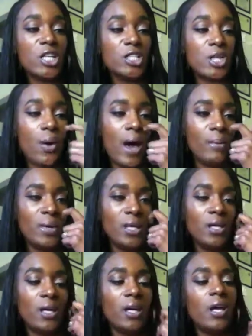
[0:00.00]
So I'm going to
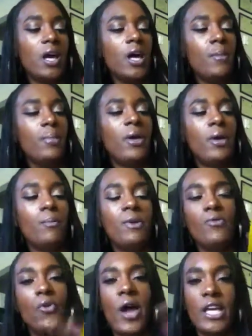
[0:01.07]
look it up
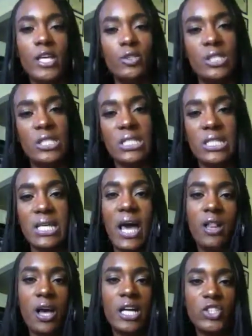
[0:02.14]
before I use it to see
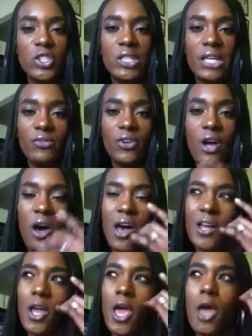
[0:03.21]
how long I should leave it
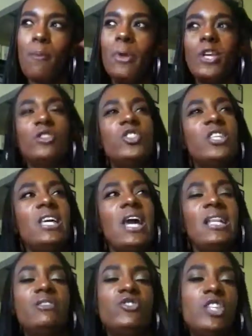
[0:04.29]
on. But usually I
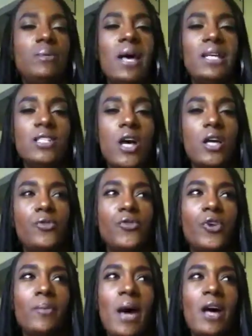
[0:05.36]
leave sheet masks on
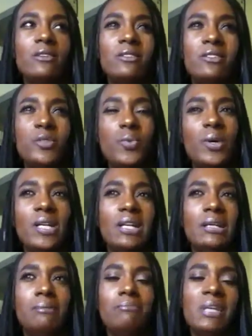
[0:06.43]
for about
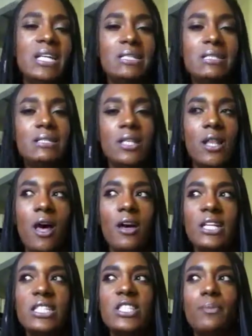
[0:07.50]
20 minutes, the
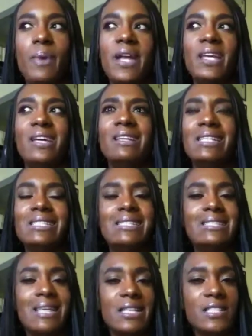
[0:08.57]
longest, depending, unless
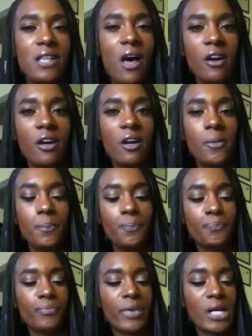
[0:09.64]
it says longer.
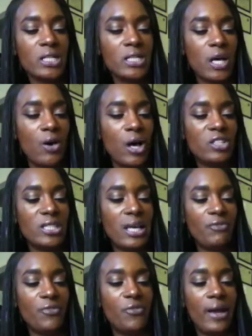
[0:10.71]
So I'll just
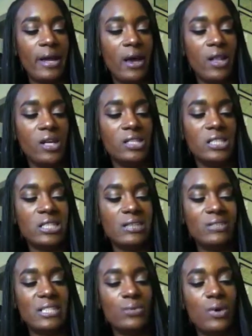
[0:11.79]
have to find out how long to leave
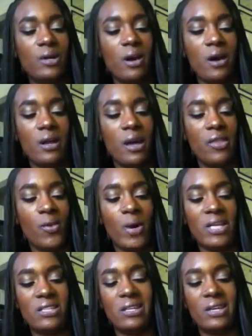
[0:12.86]
this one on.
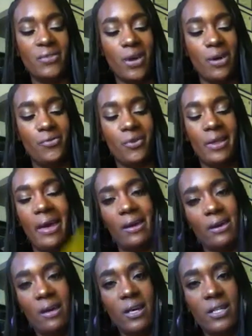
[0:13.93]
Otherwise I'll leave it on for like
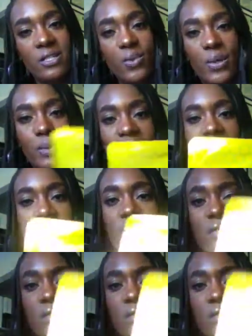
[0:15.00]
20 minutes.